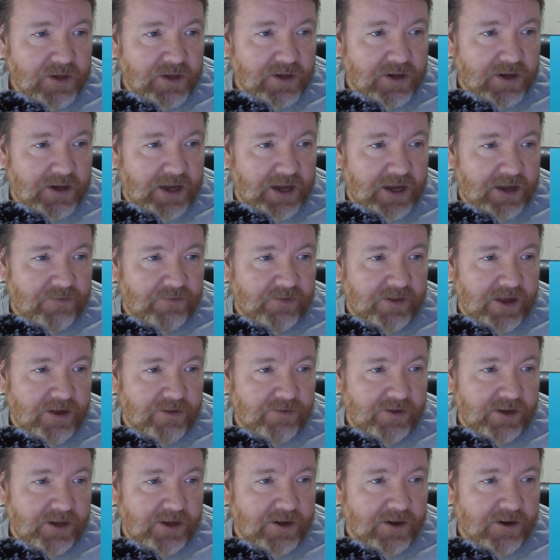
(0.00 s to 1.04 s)
I have the
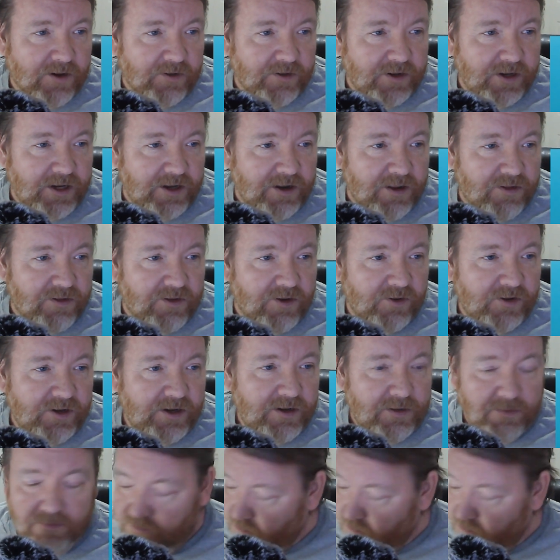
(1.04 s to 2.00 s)
SD card inserted,